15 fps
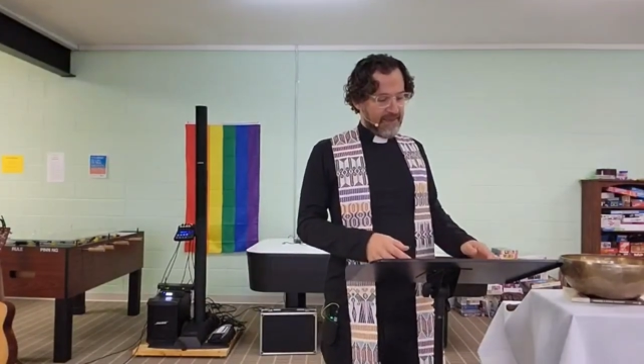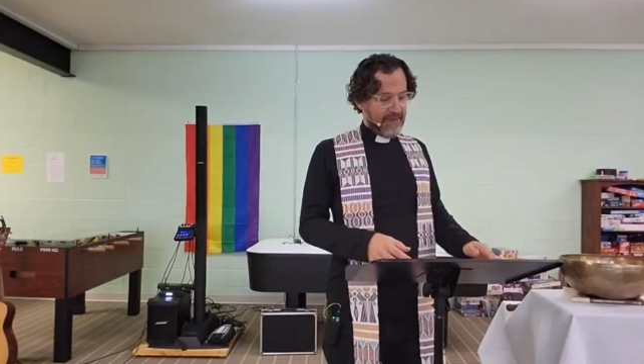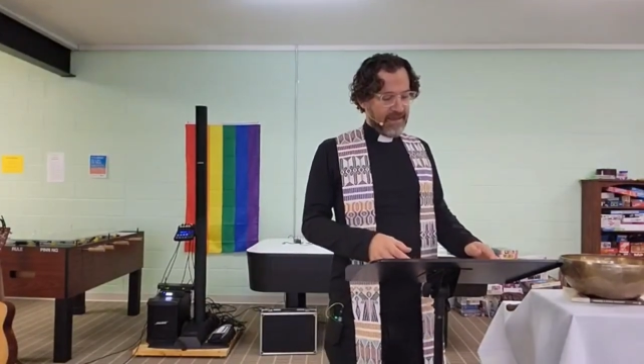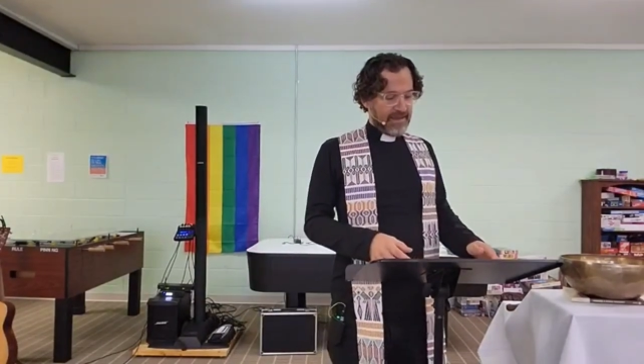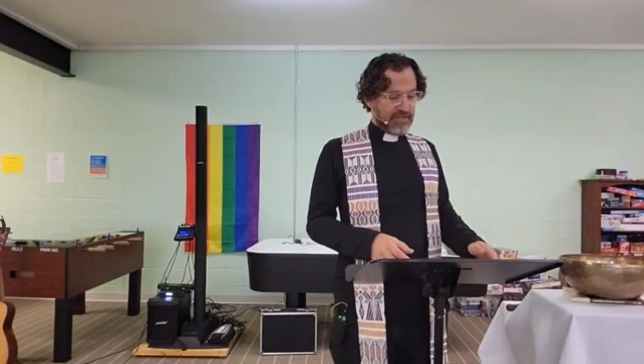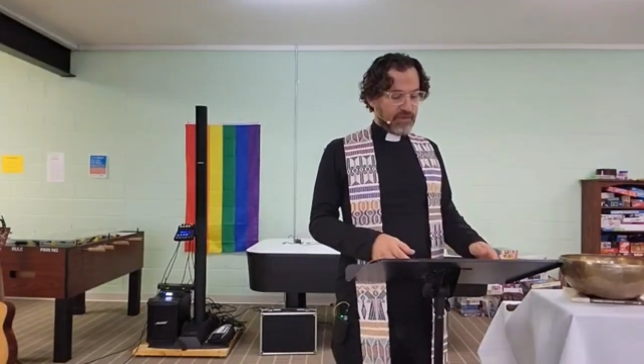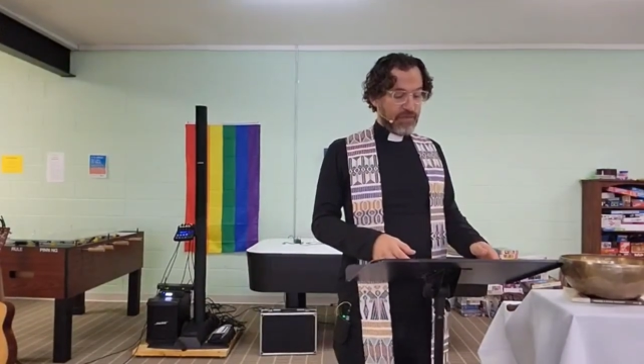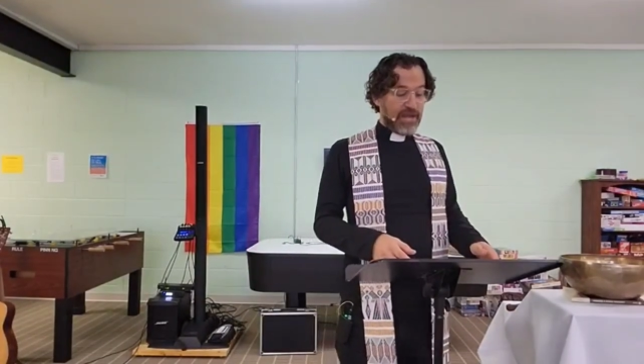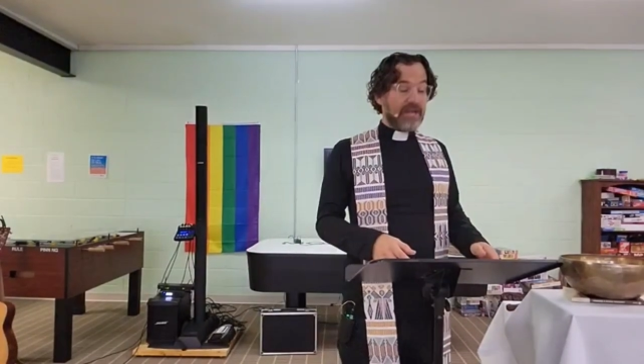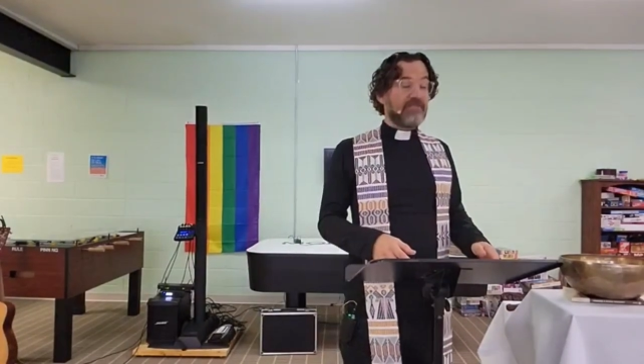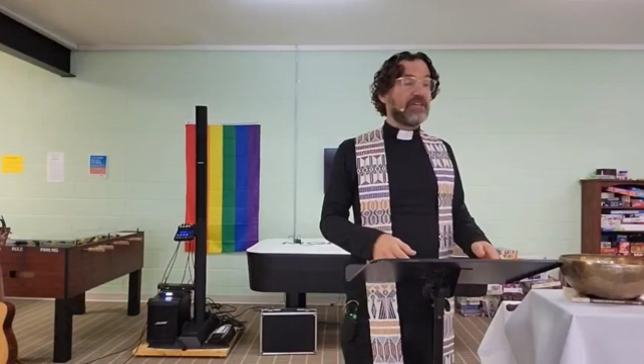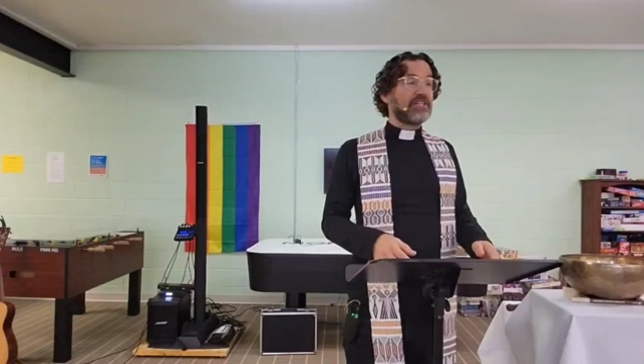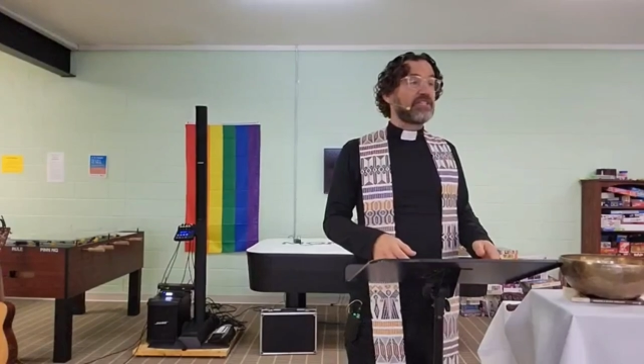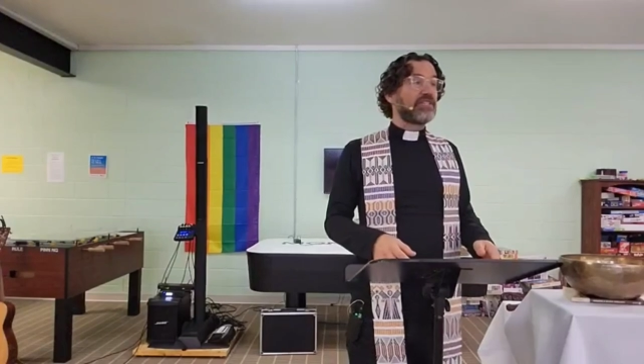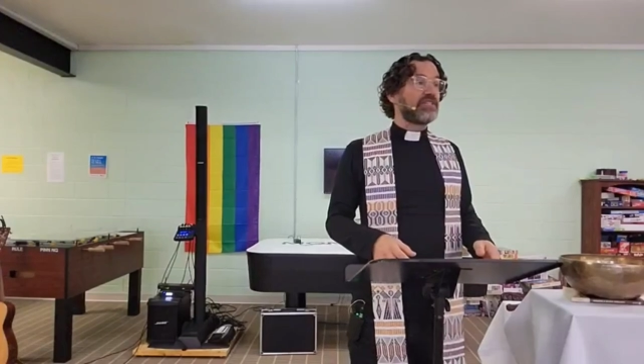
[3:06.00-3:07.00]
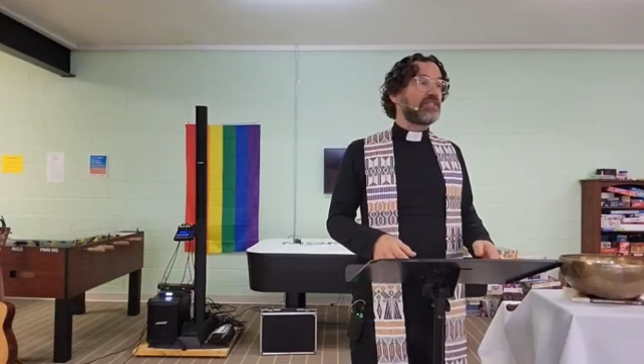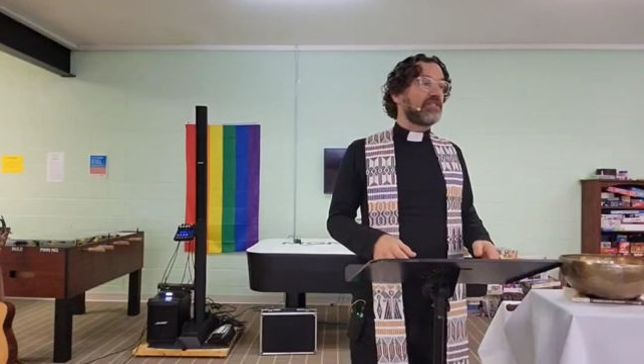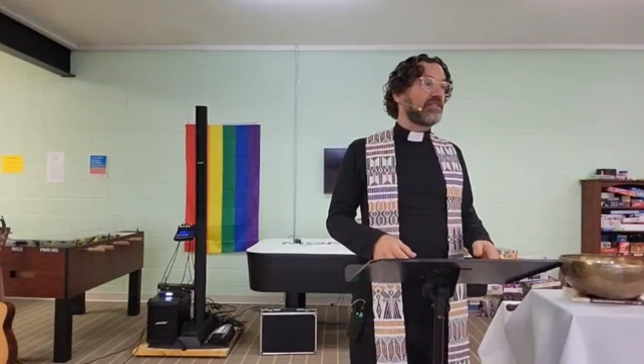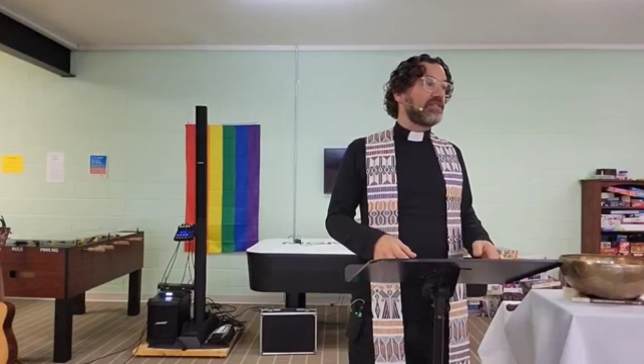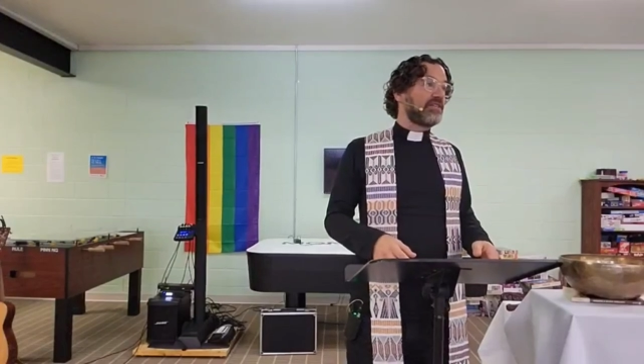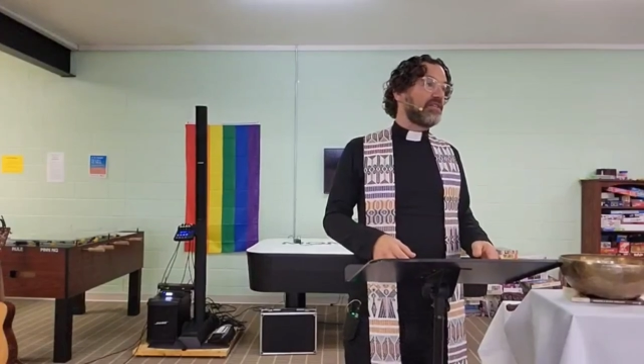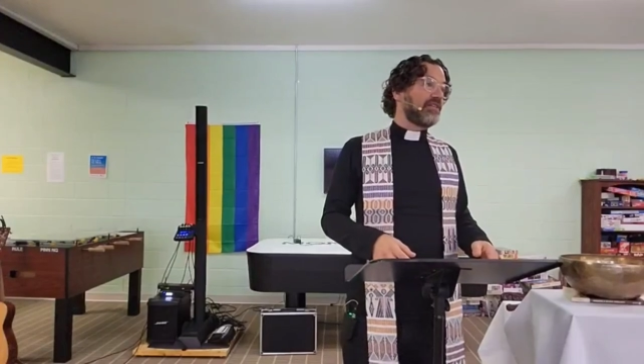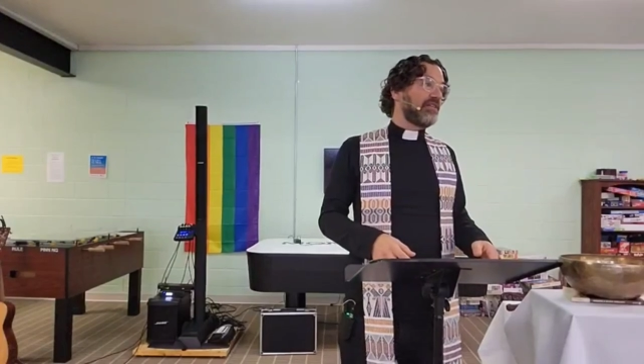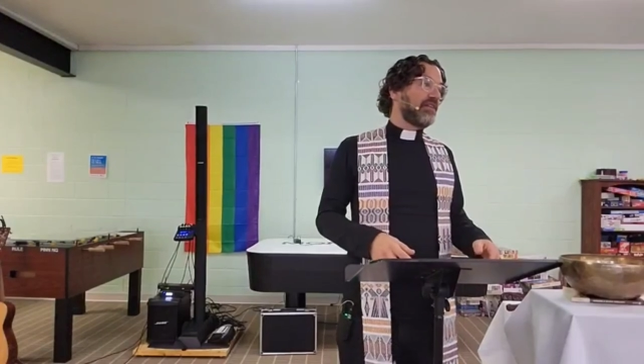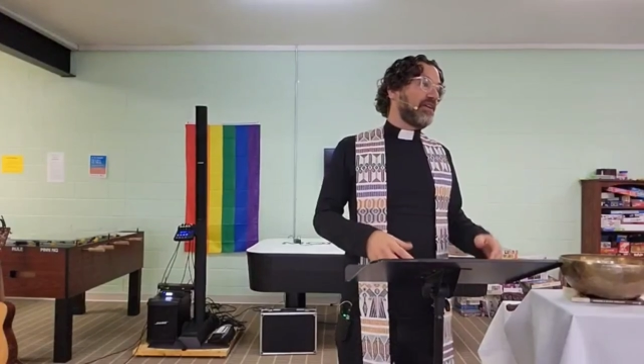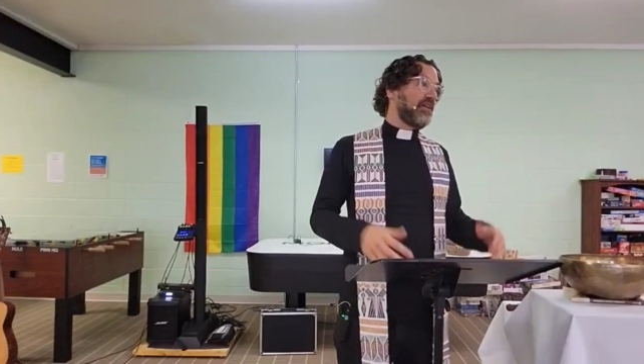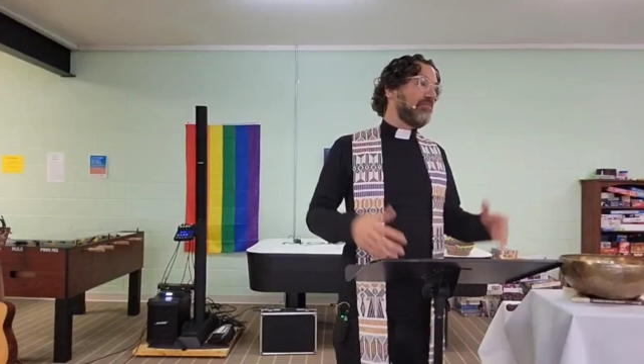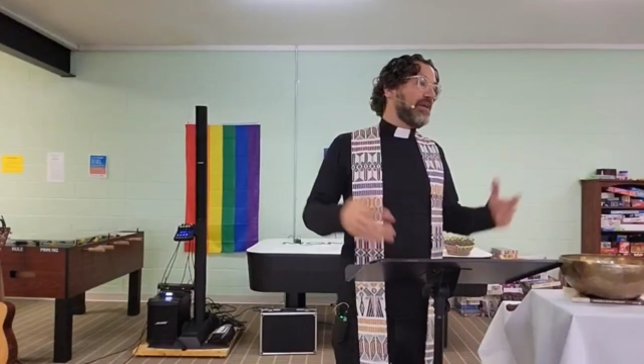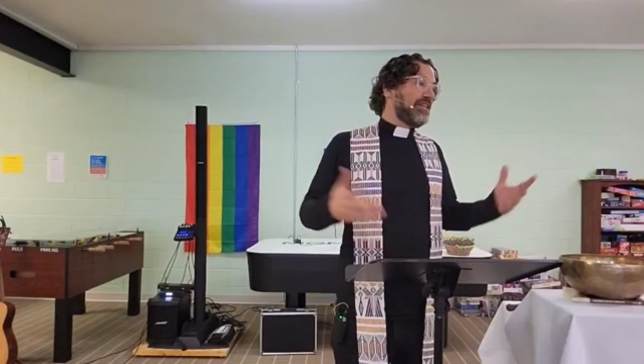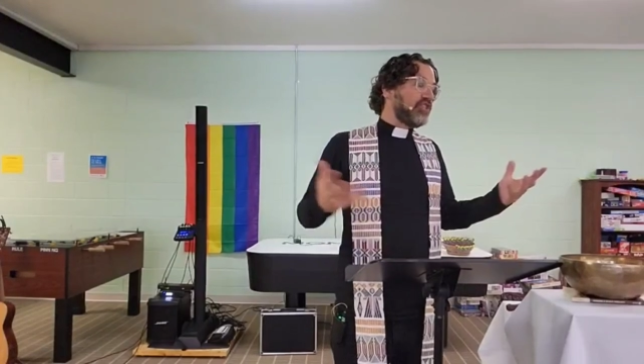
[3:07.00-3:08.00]
And so many of us
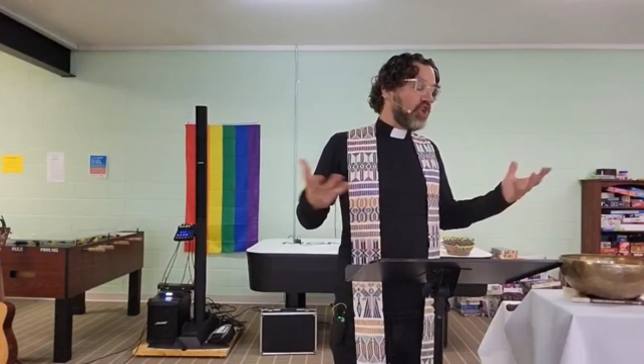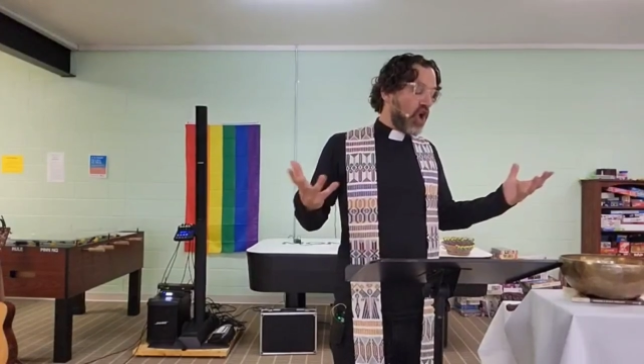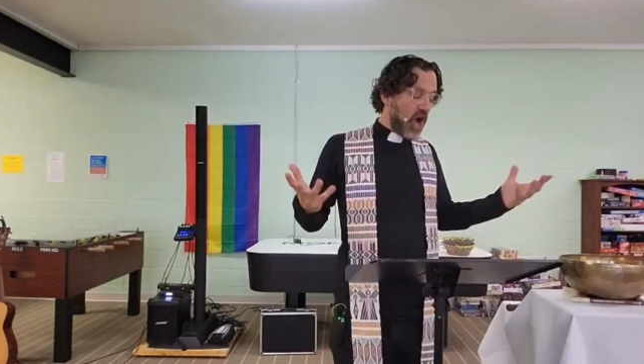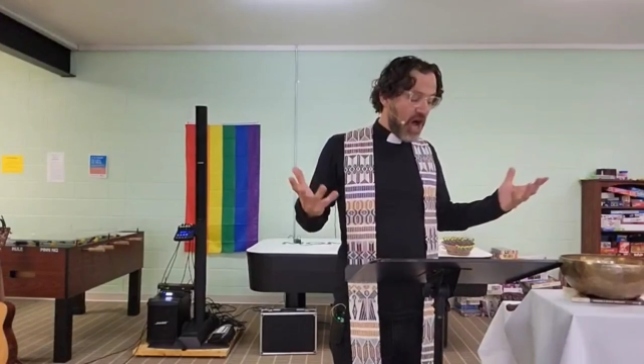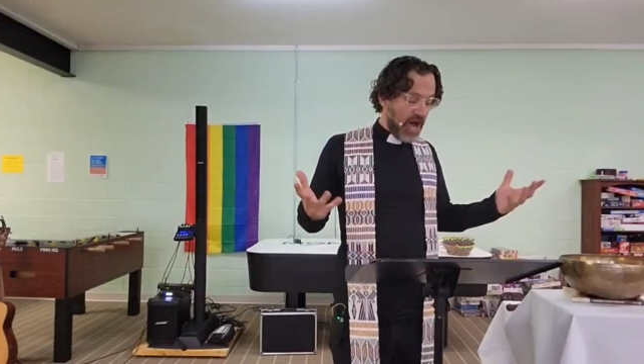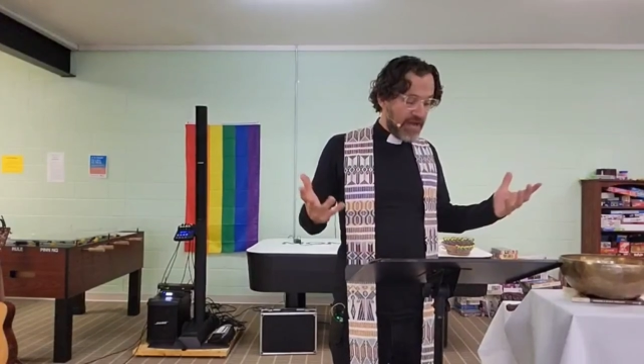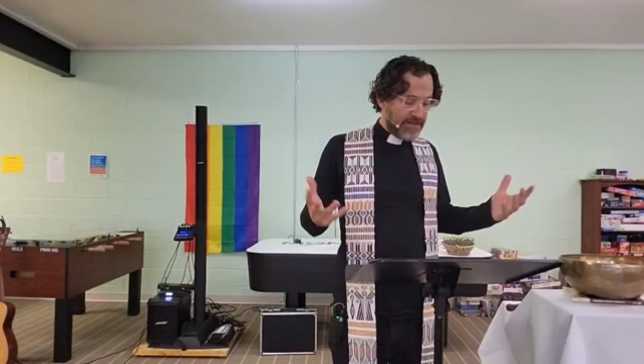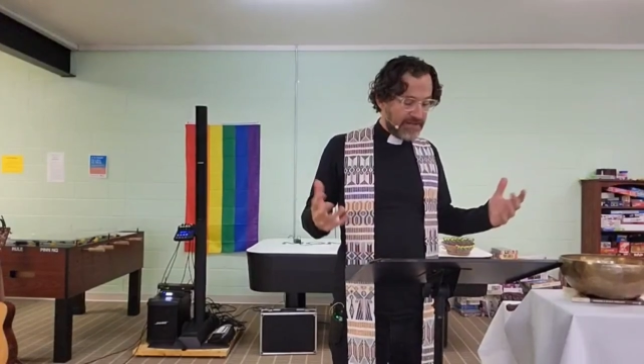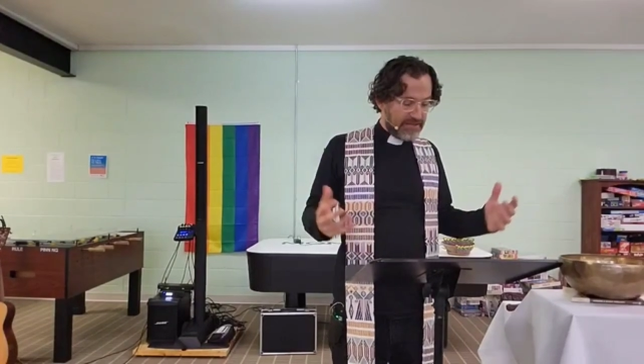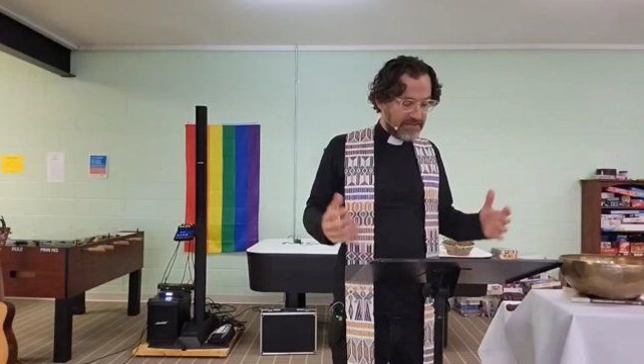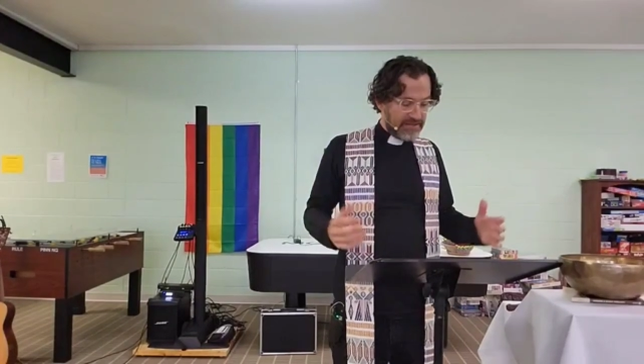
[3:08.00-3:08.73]
have been taught